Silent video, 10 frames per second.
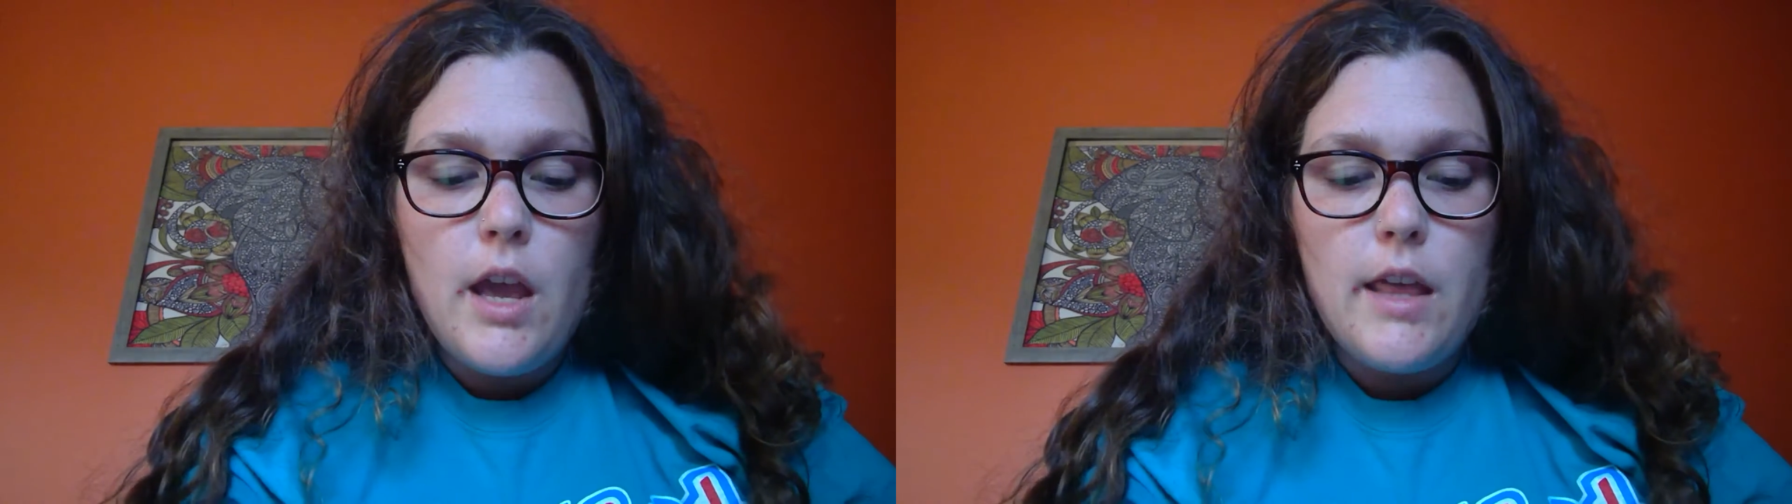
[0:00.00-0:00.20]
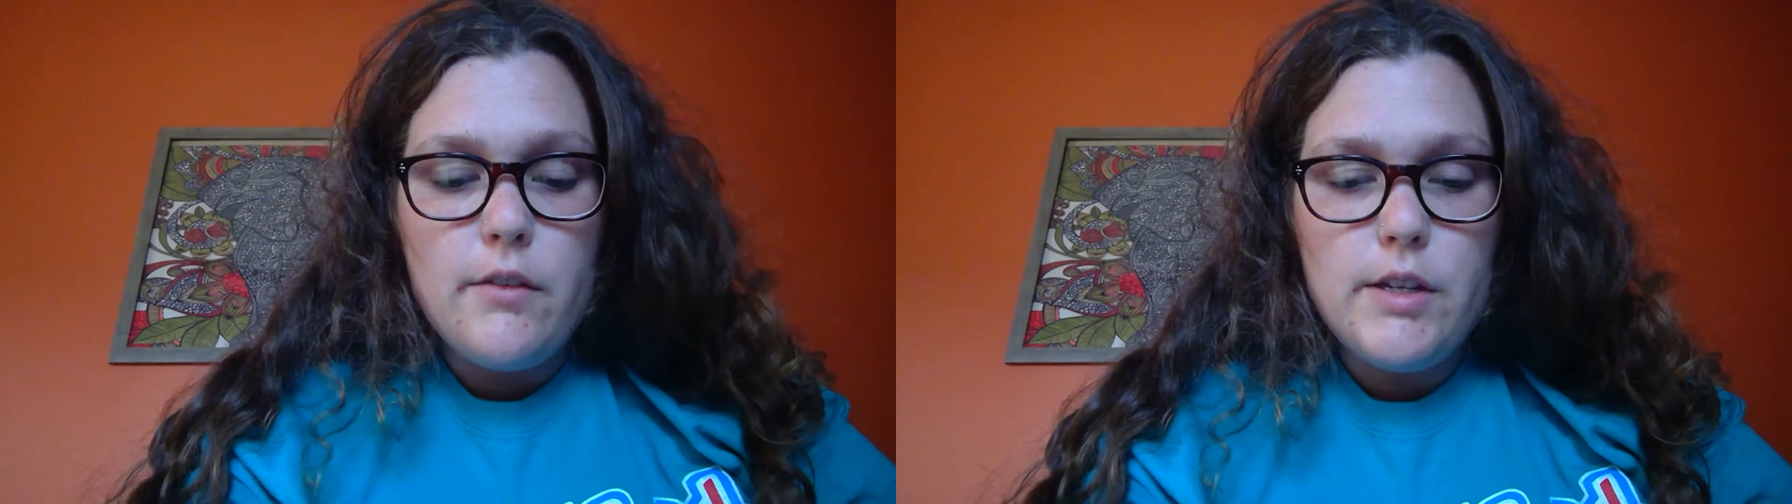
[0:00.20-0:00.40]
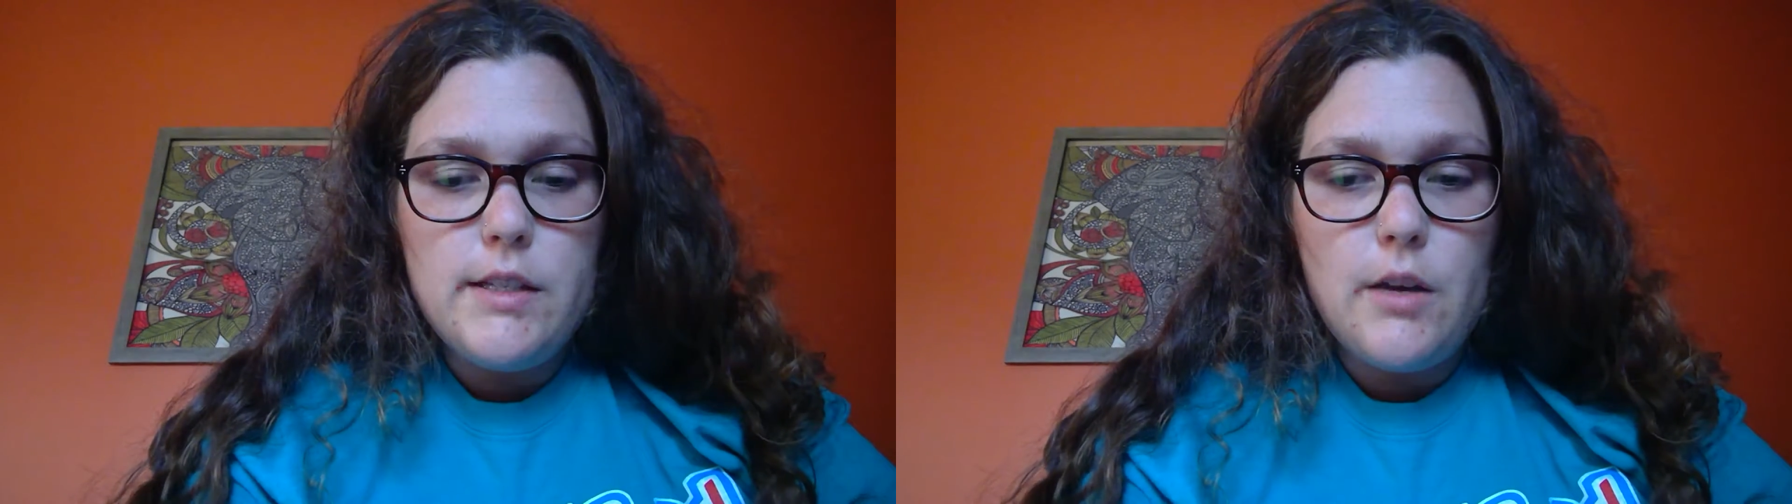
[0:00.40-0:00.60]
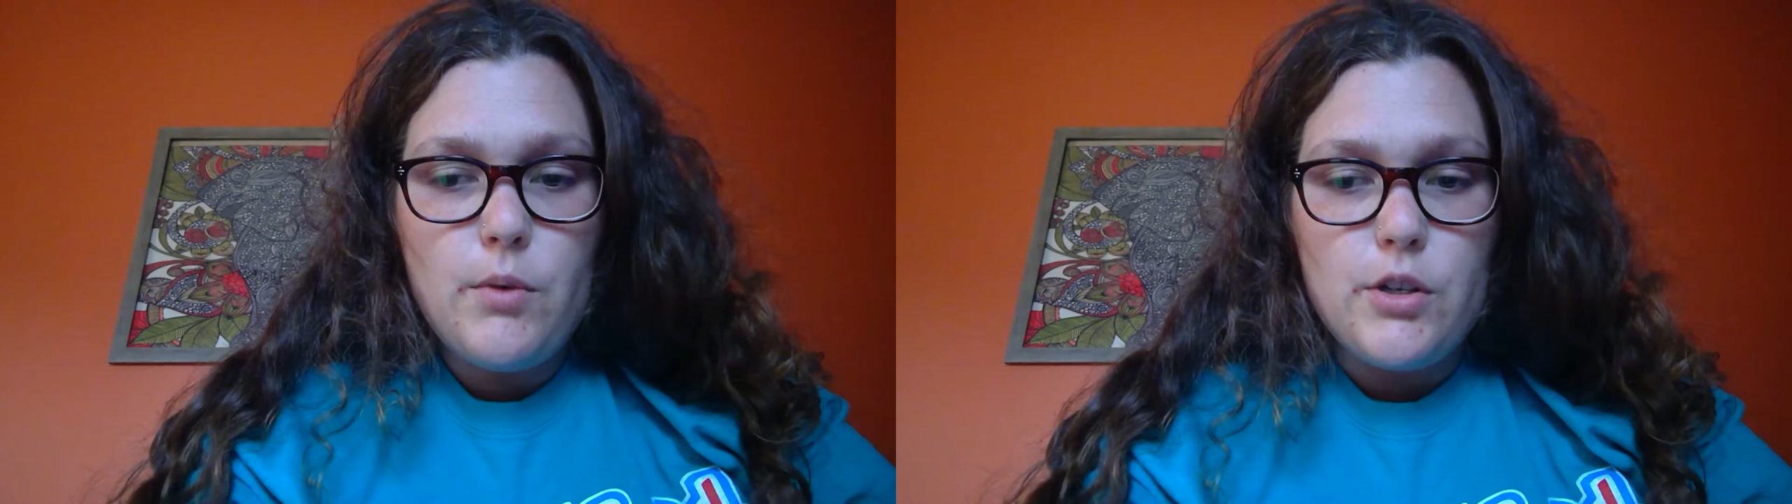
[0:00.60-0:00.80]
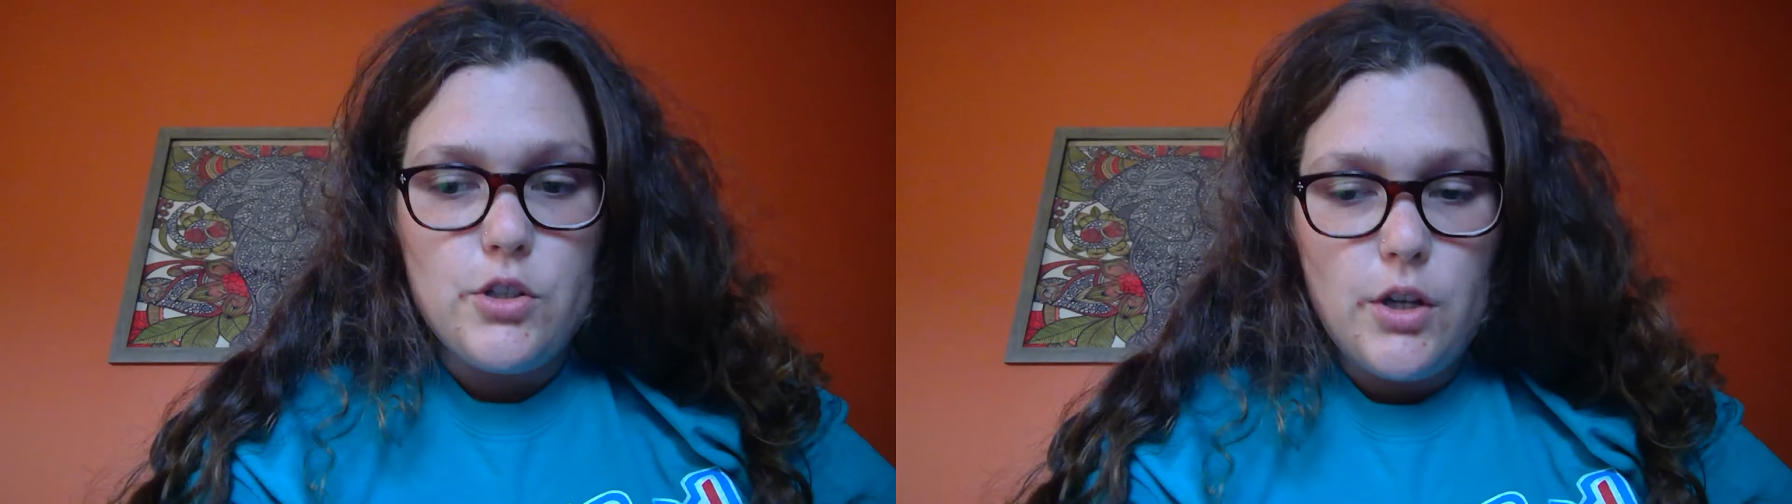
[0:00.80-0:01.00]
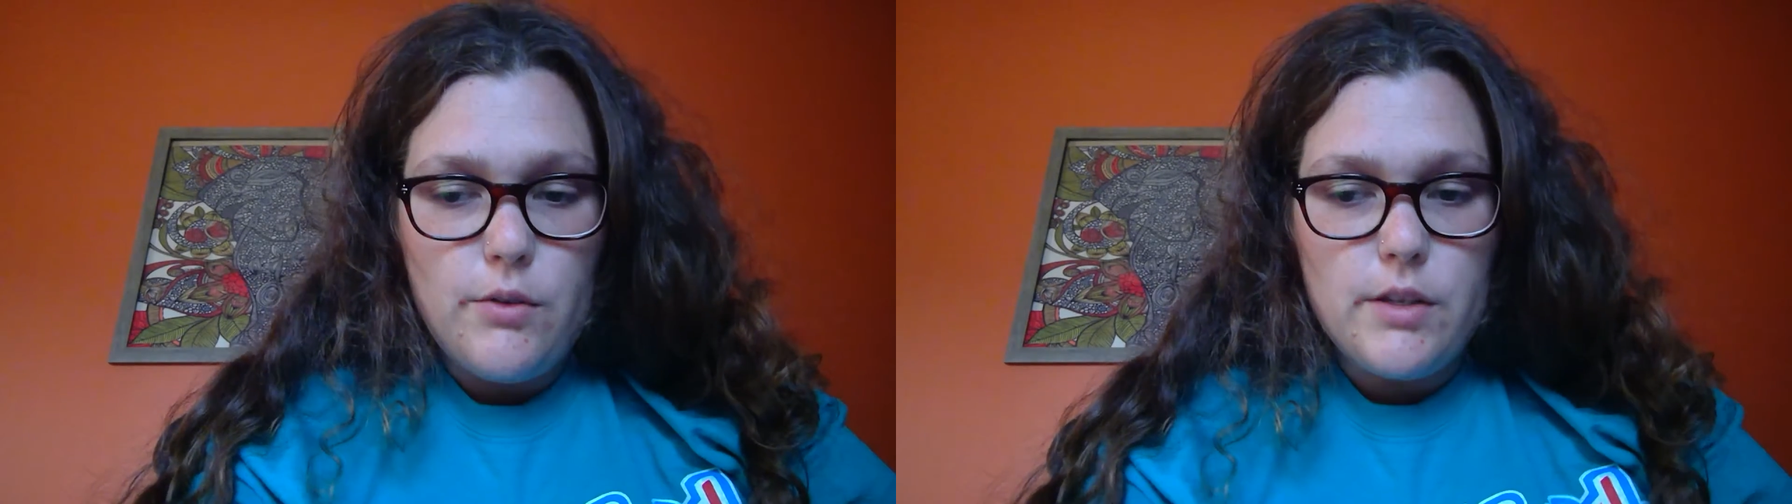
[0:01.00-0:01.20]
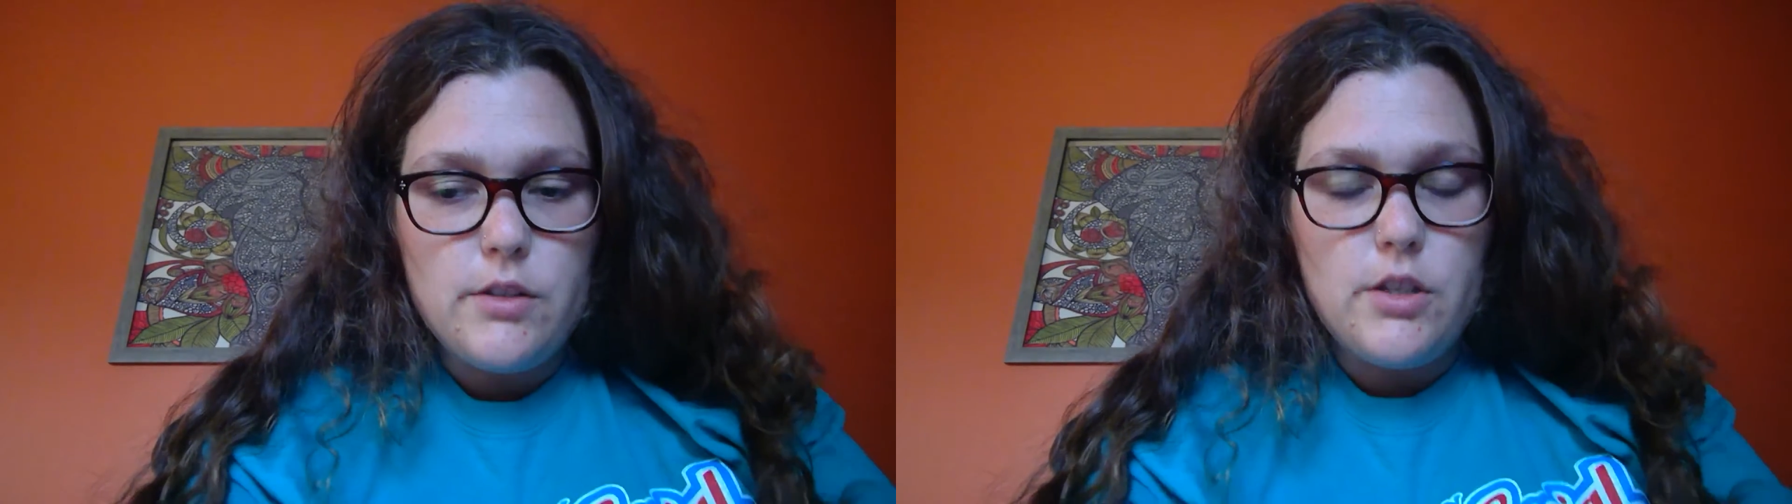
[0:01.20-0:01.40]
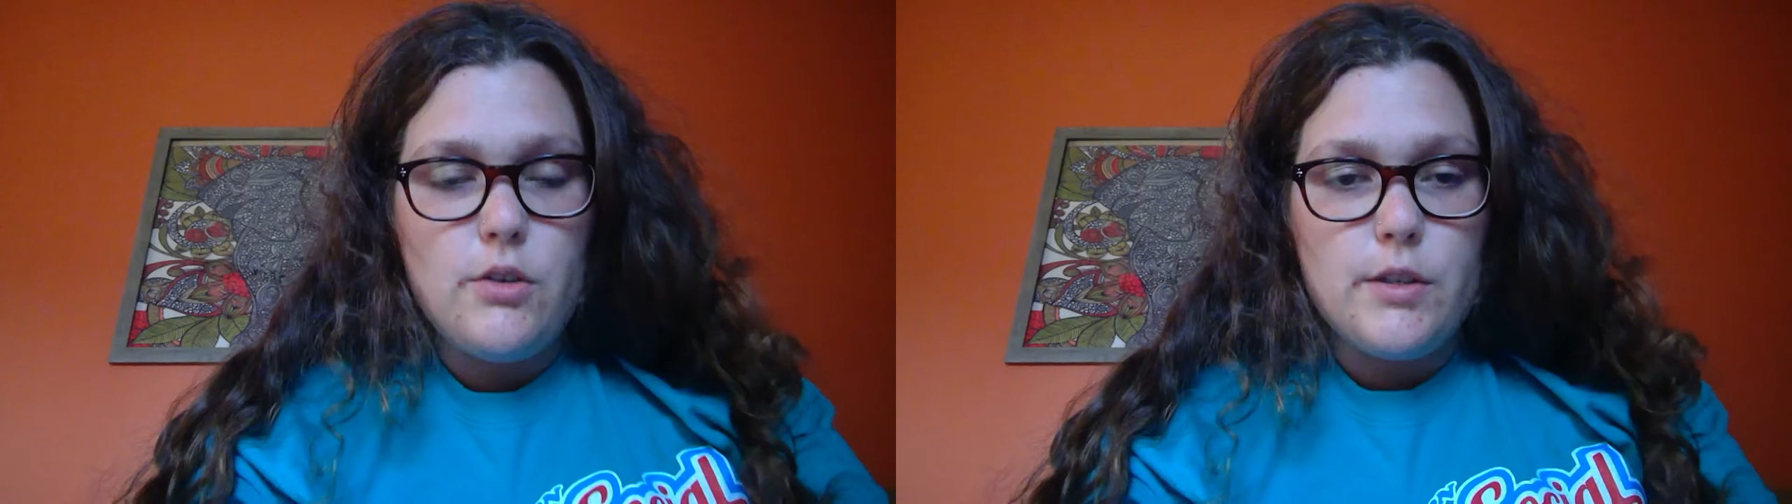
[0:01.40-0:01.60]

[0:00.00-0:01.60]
And the reason I want to show this to you